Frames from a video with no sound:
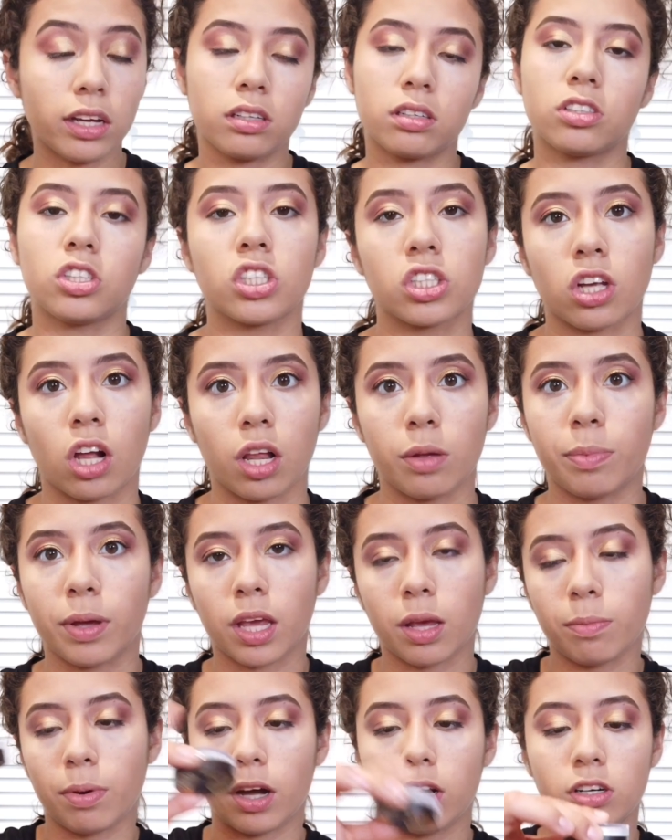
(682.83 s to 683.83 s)
just call it
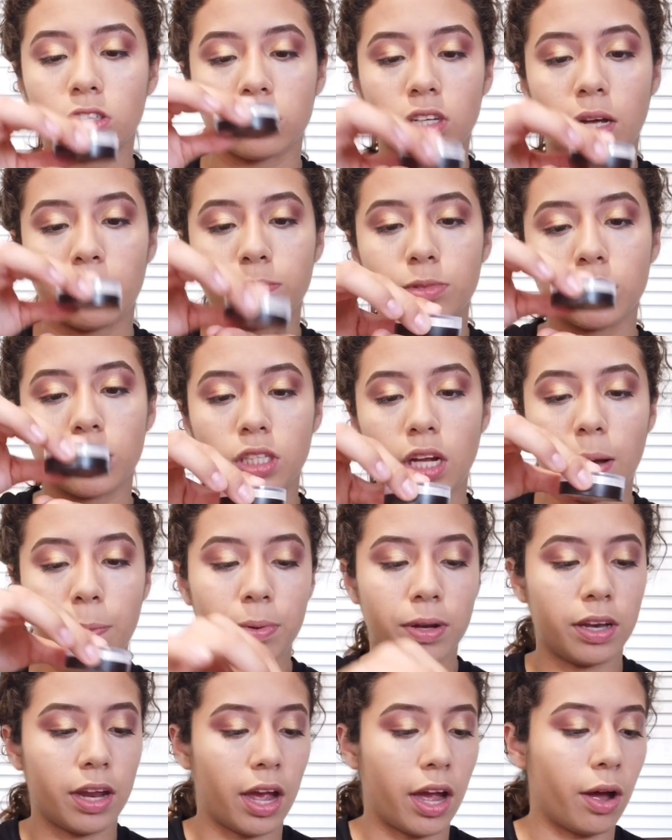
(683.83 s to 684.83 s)
baking powder, so I just tap
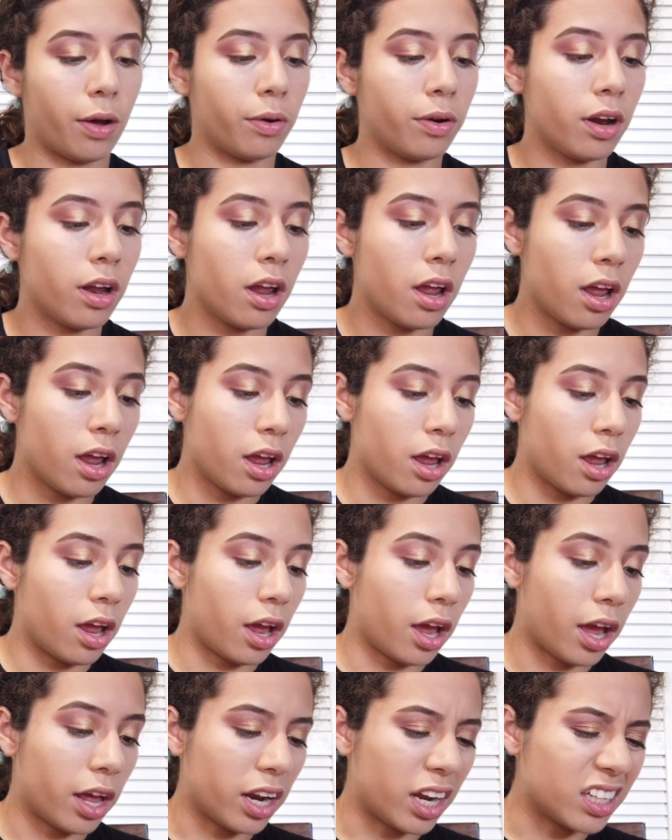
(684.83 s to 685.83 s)
it down.
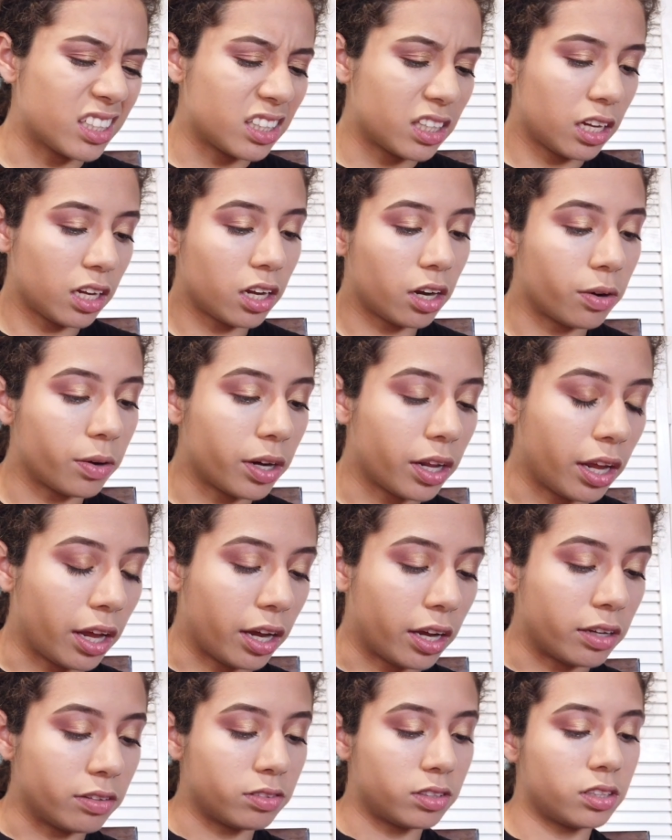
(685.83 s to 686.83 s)
And I think I already
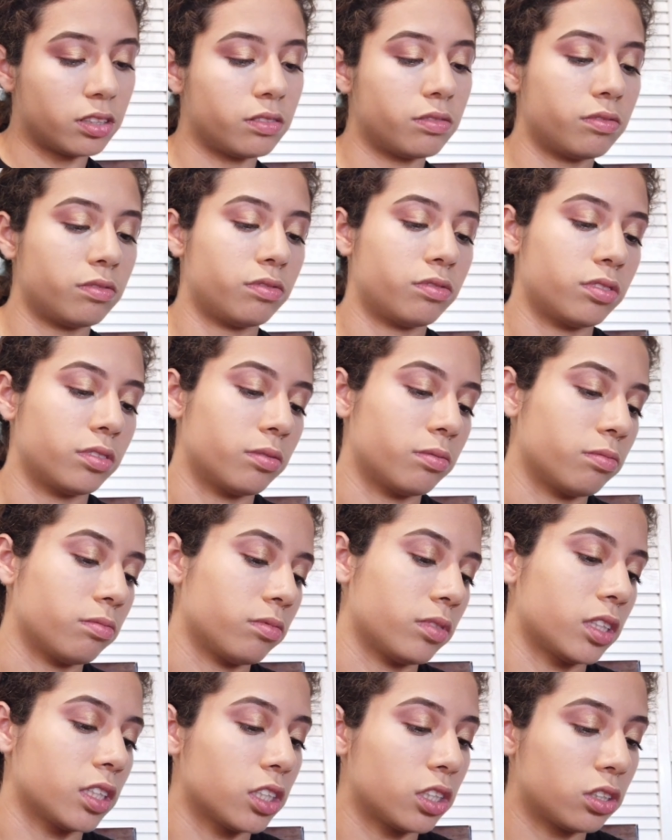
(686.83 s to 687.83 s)
have some from
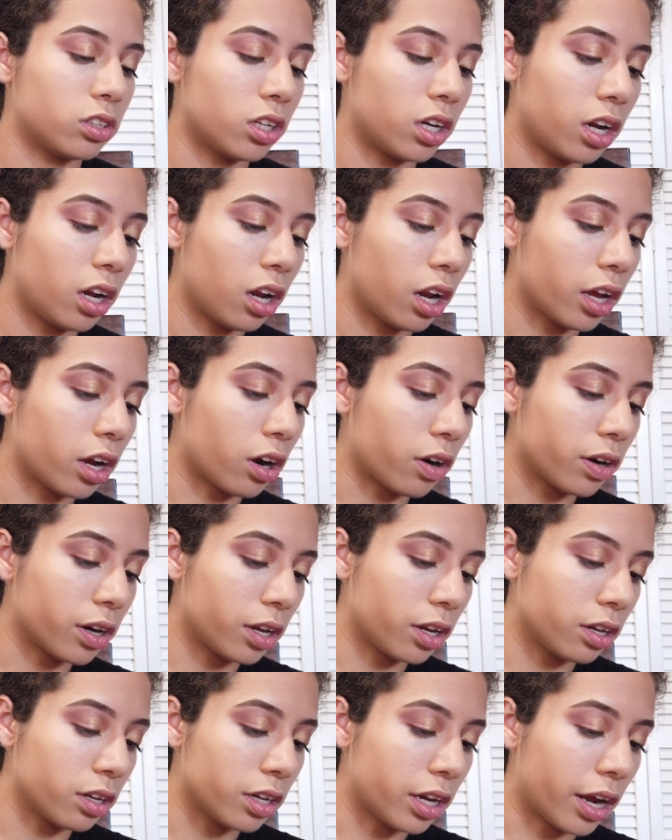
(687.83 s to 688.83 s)
yesterday, like
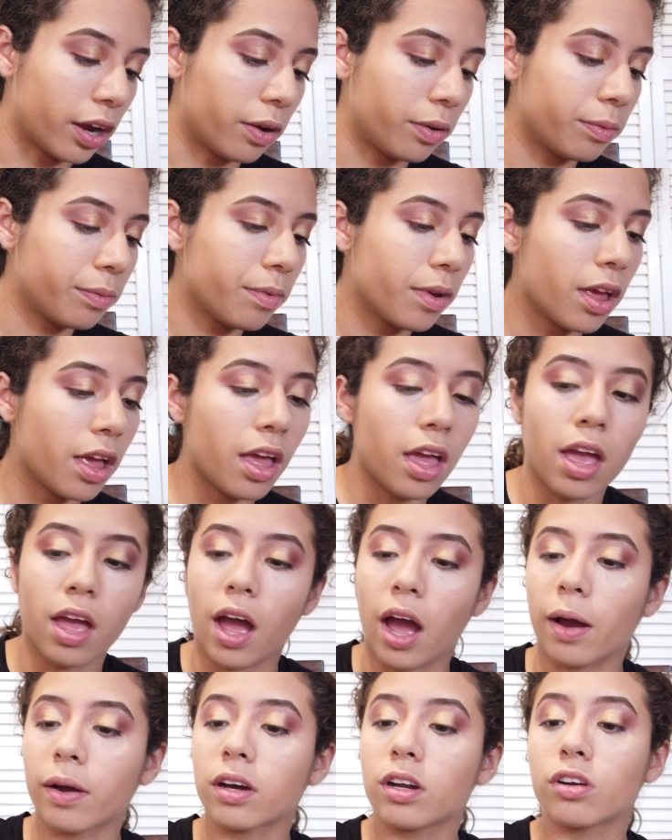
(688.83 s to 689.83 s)
already down.
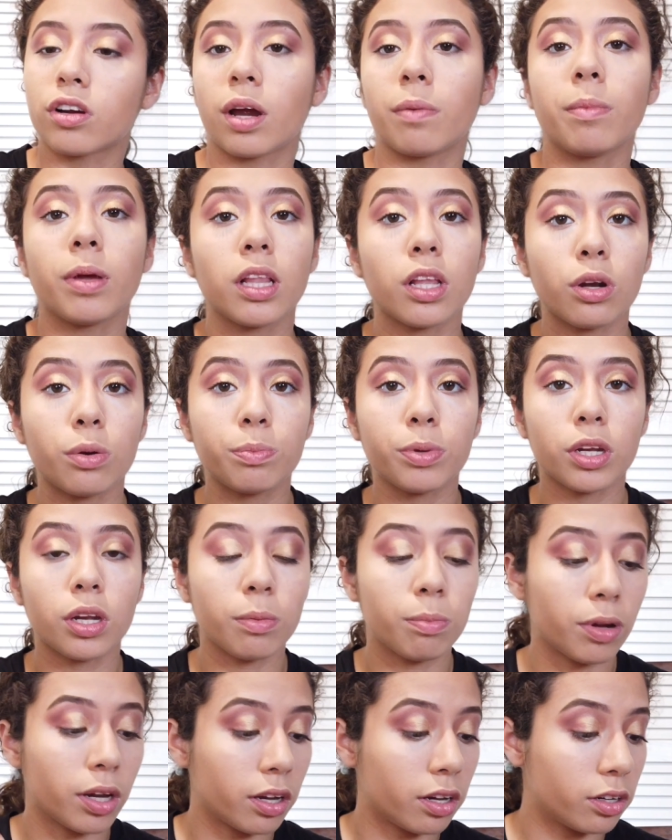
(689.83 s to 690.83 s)
I'm gonna grab my little beauty
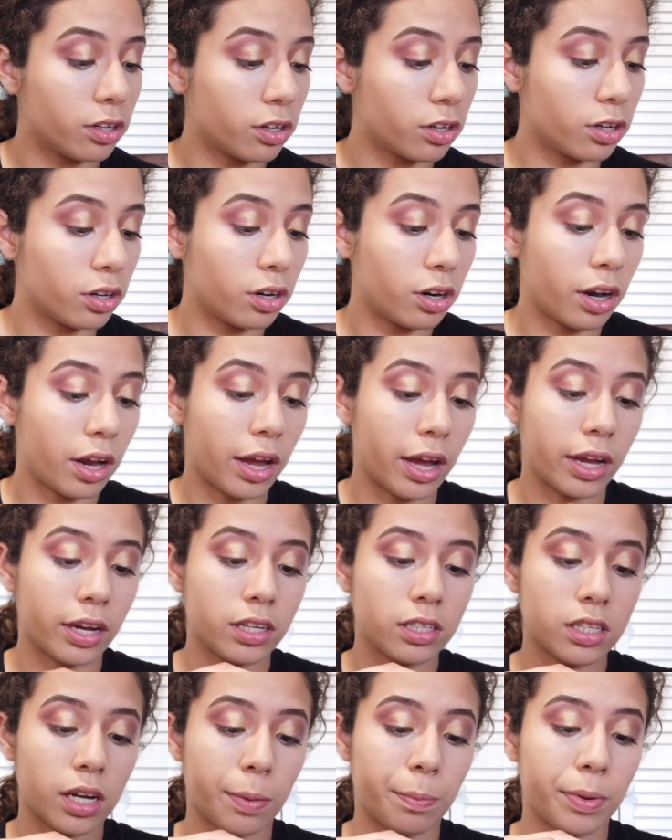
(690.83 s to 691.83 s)
blender
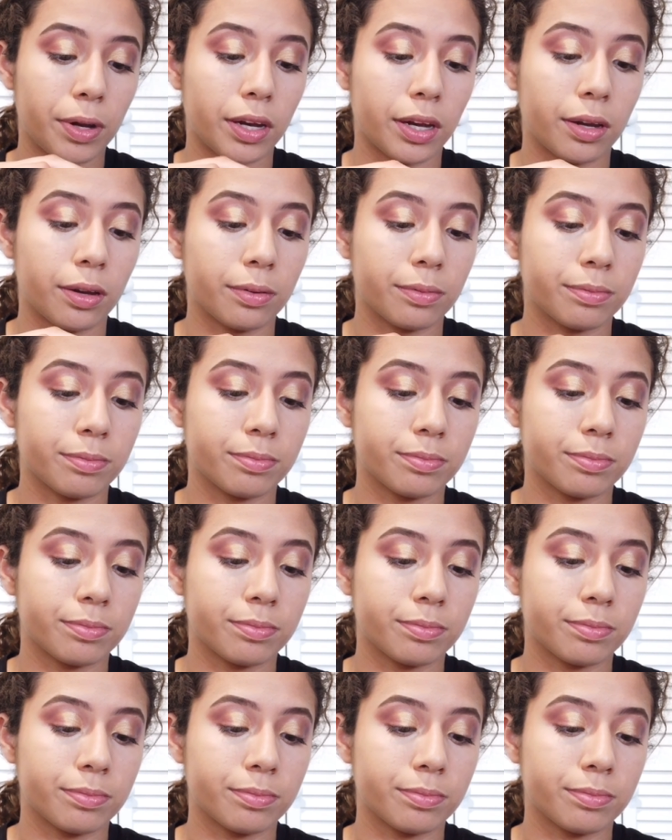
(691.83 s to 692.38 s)
and tap it in.